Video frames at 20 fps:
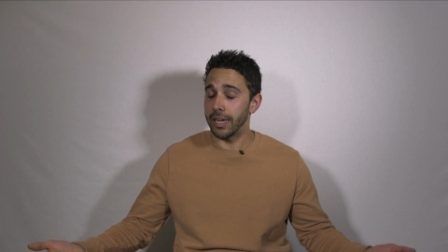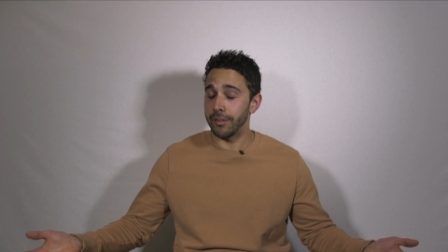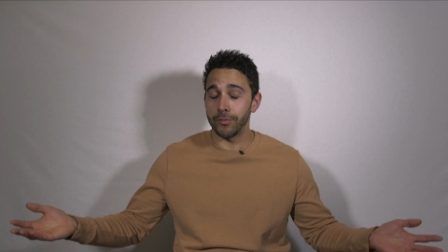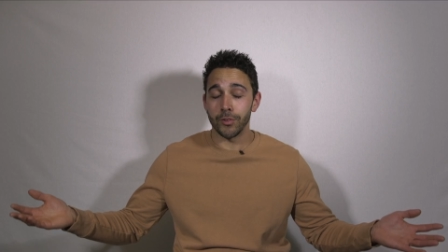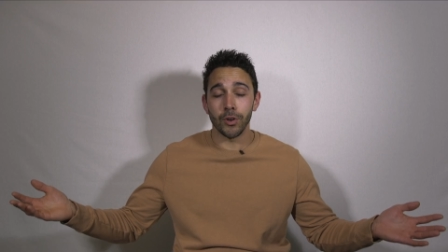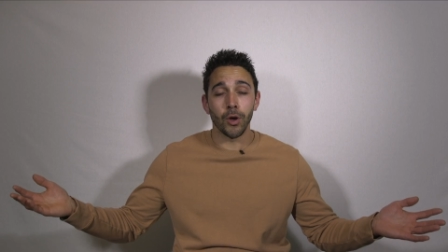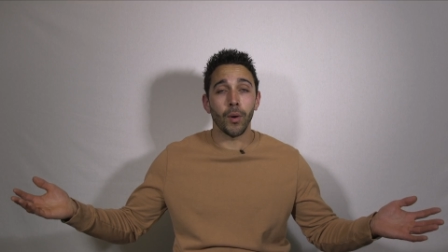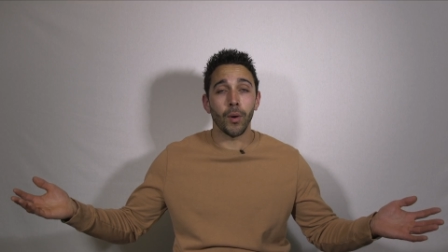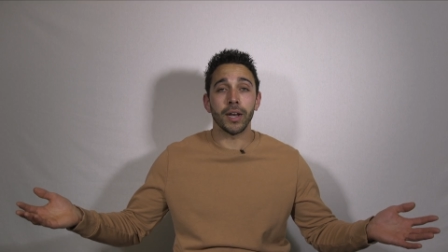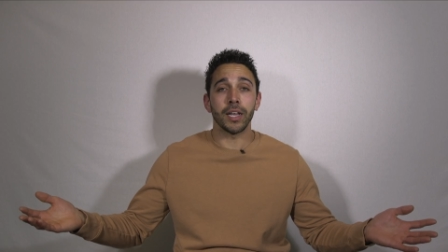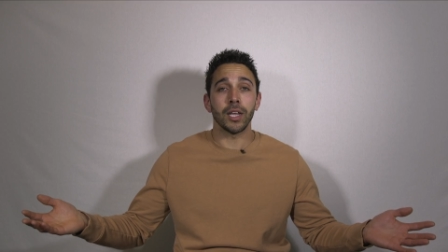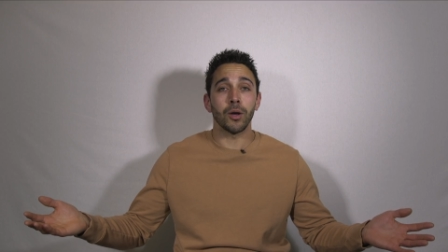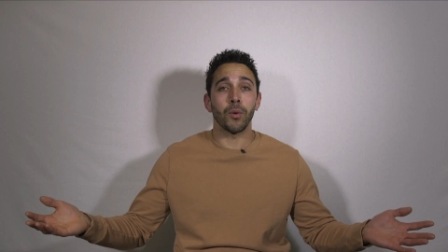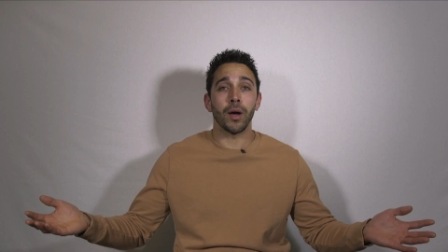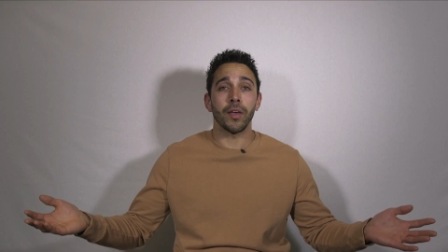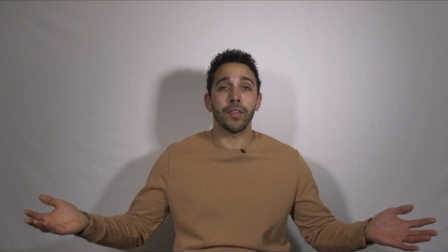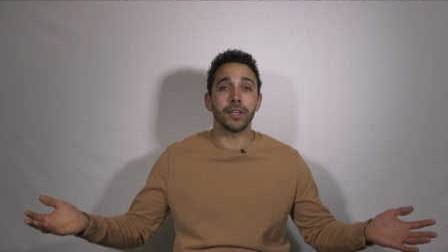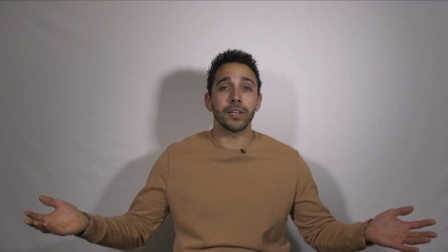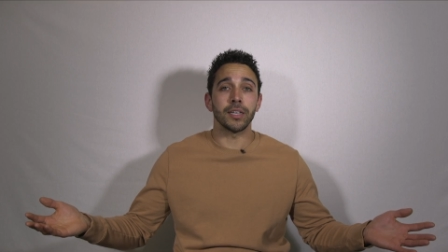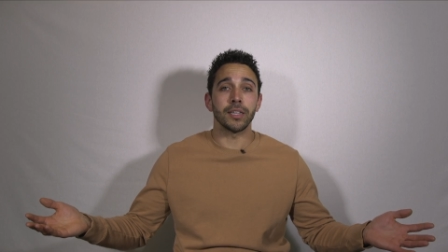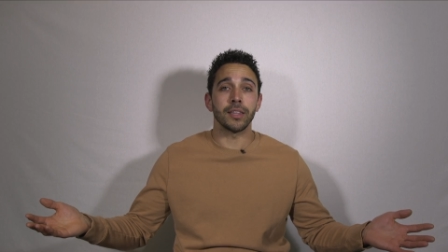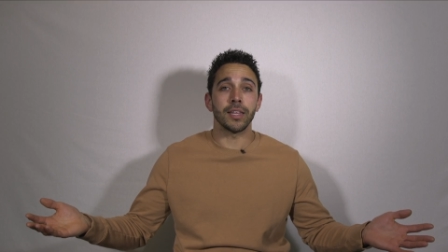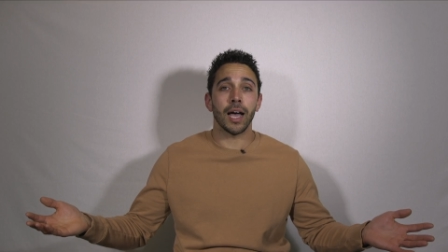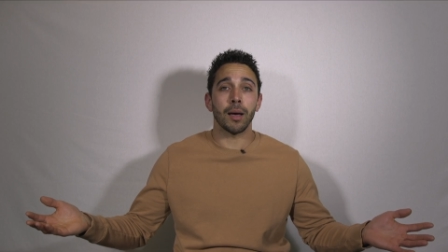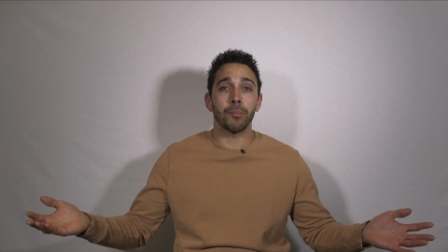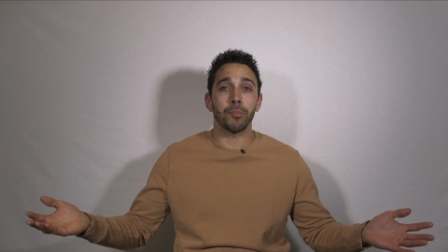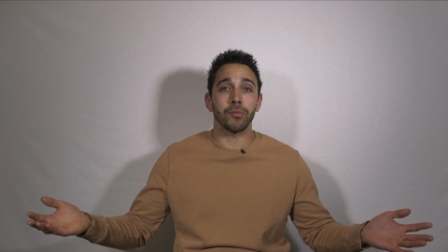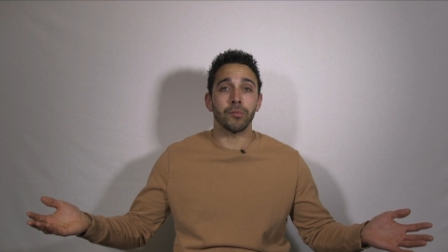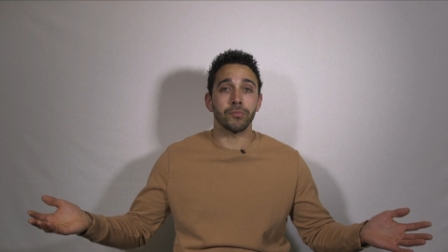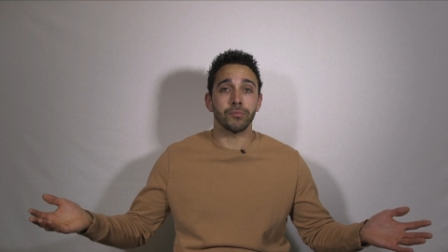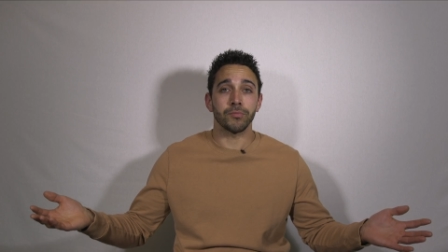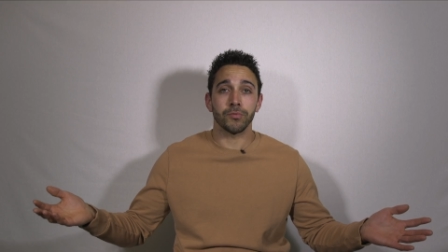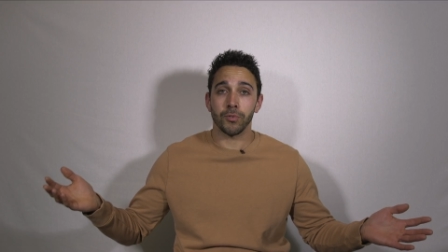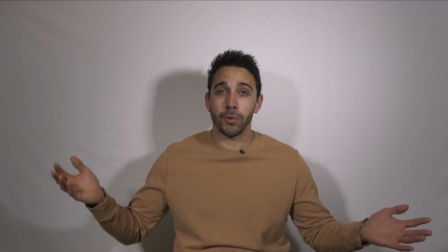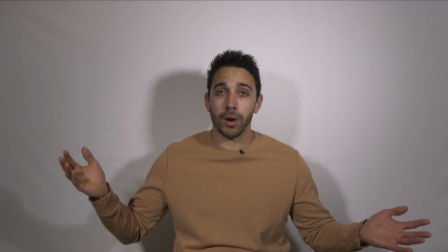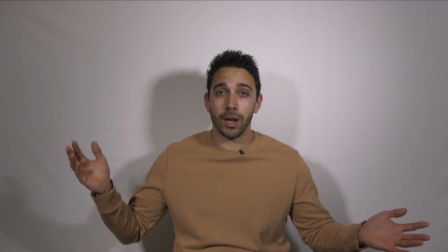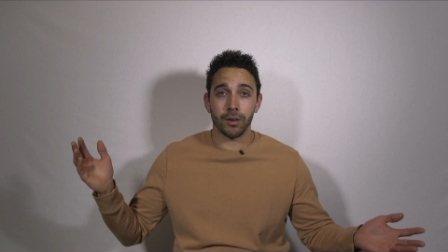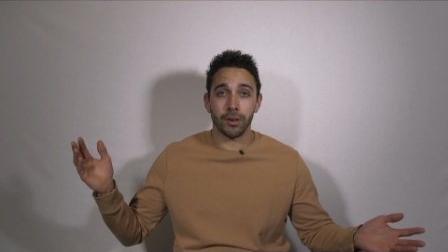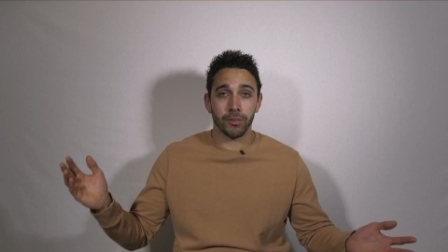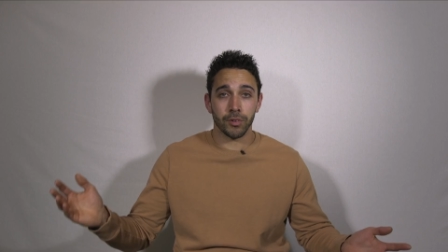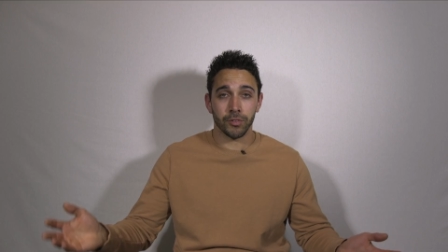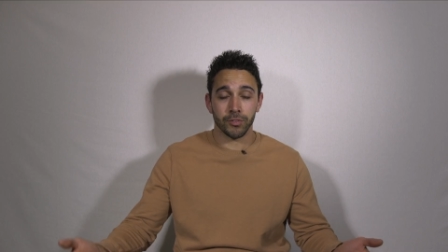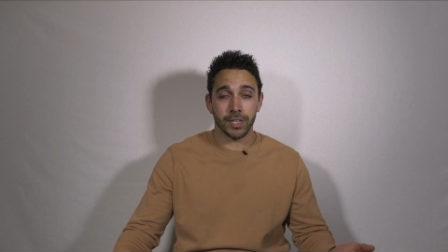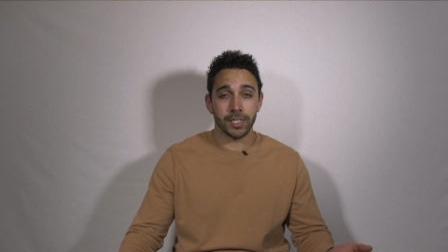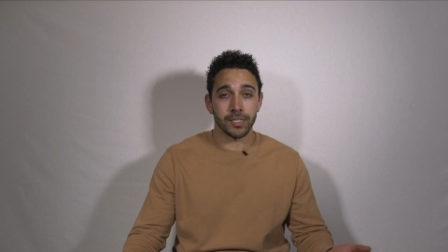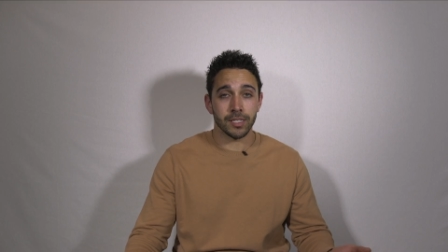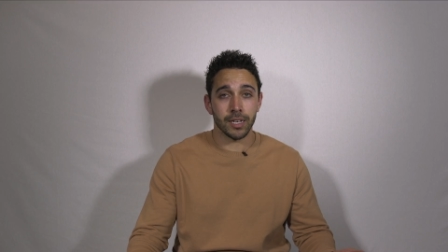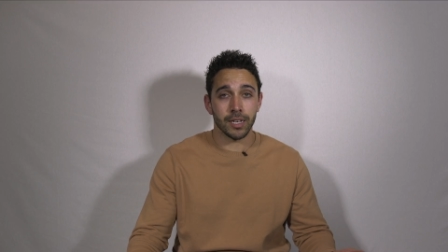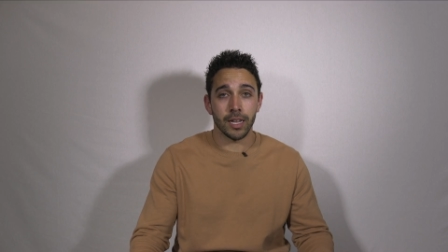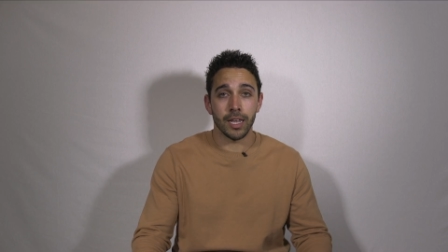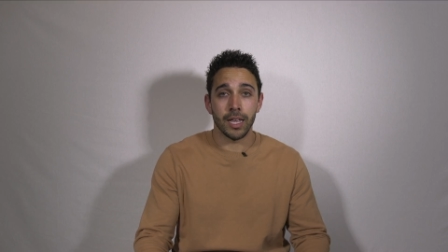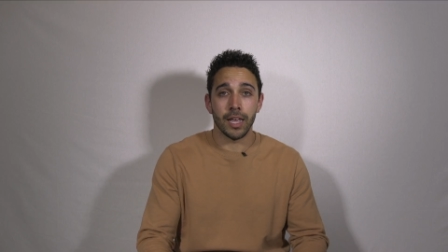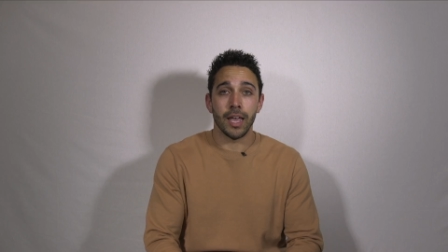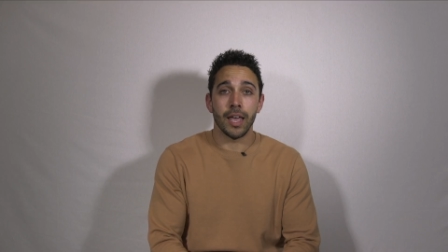No idea why they did that, but for whatever reason,